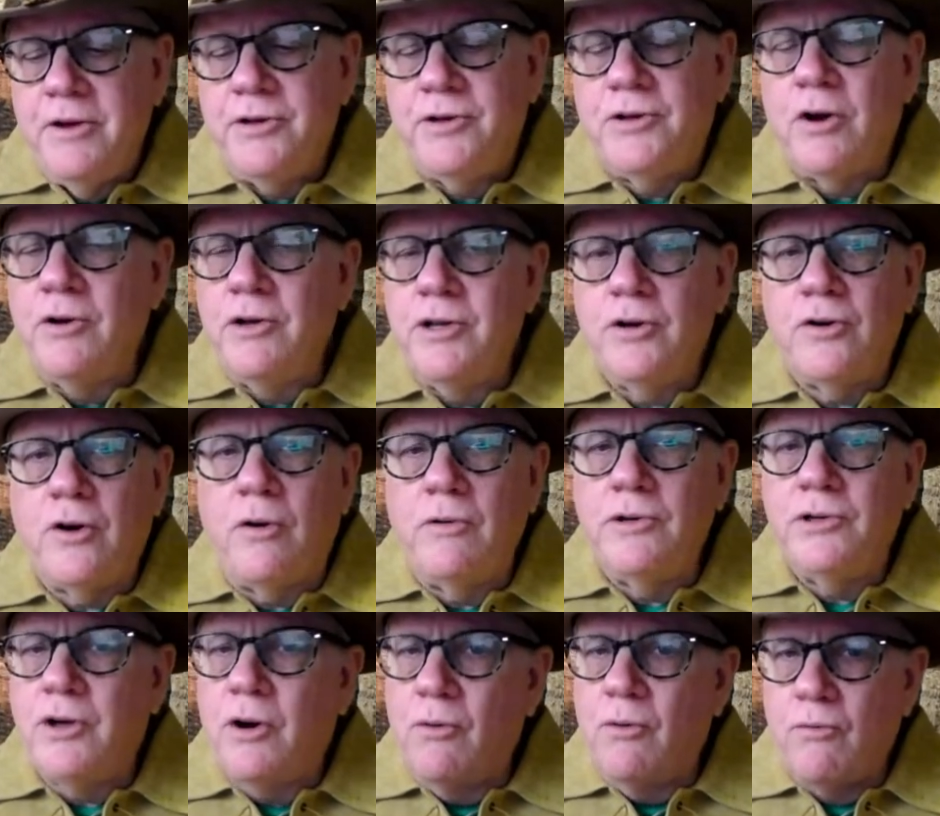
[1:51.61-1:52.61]

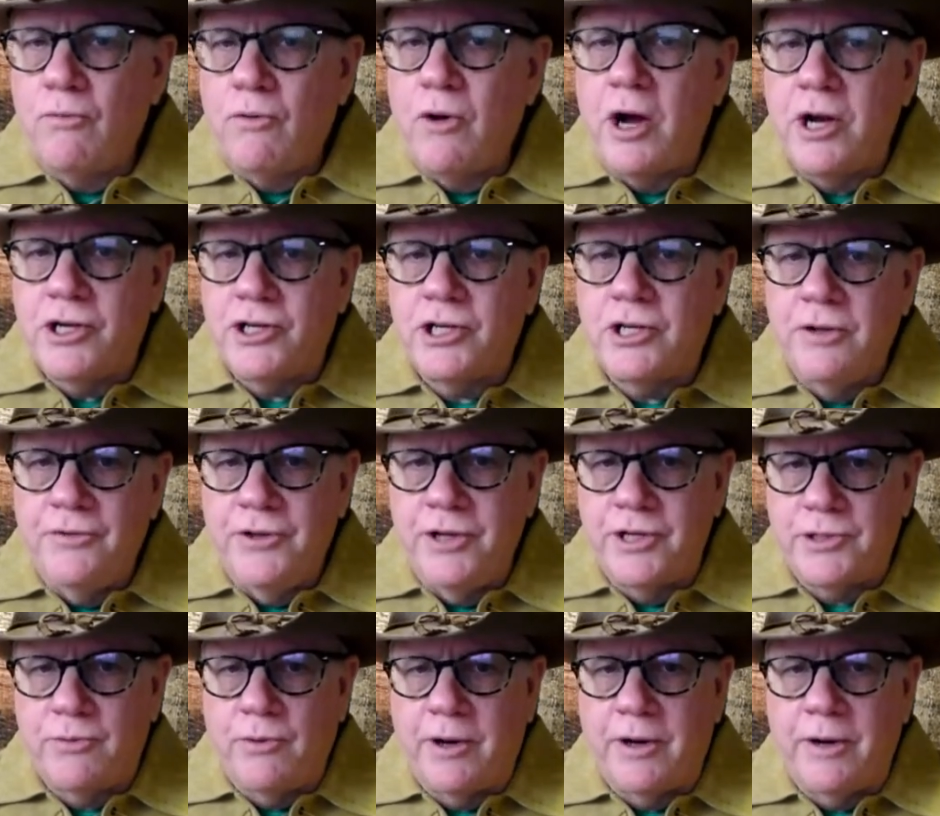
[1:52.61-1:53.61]
Don't rush
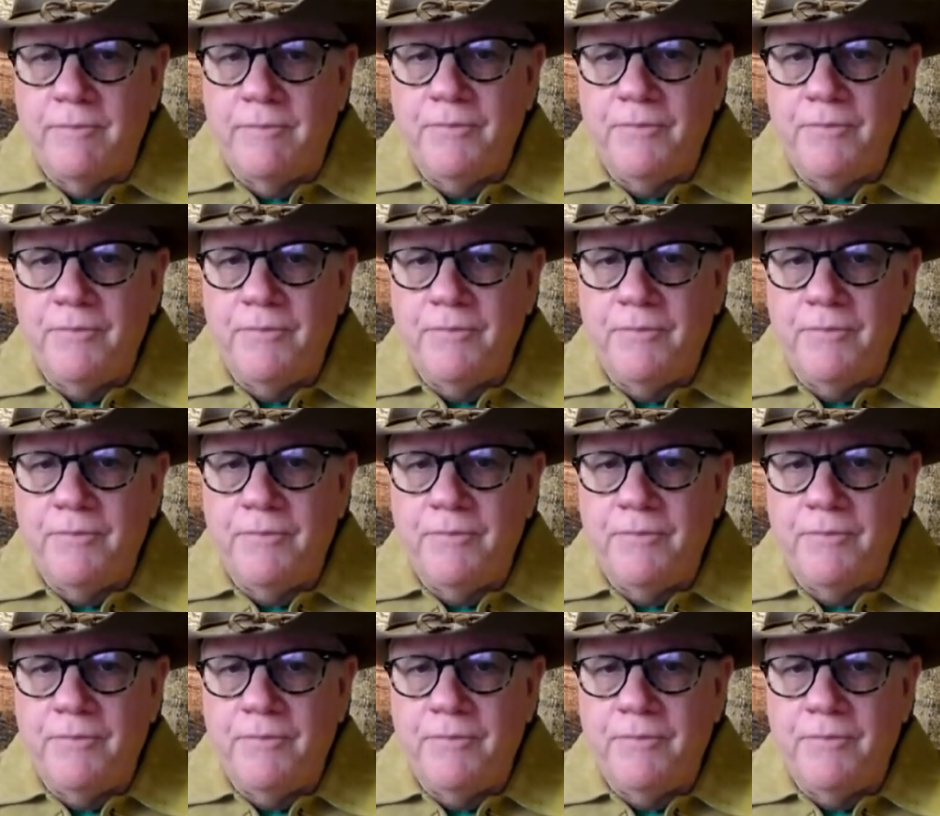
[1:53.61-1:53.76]
this one.